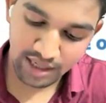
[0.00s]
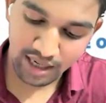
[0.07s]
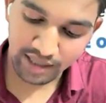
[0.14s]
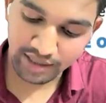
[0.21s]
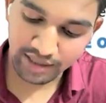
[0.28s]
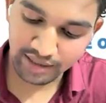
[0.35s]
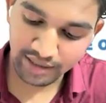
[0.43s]

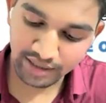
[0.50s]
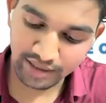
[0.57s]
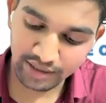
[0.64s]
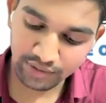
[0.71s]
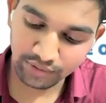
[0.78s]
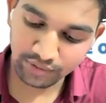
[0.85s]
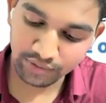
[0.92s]
are entering
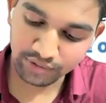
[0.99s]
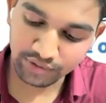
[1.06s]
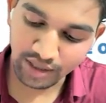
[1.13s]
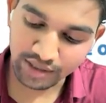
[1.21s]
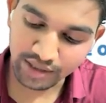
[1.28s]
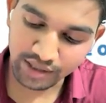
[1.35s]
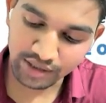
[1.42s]
into those
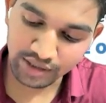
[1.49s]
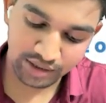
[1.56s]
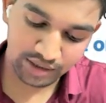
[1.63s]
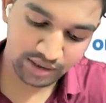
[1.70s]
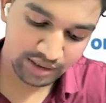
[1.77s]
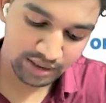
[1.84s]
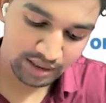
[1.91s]

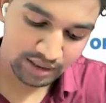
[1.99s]
transactions,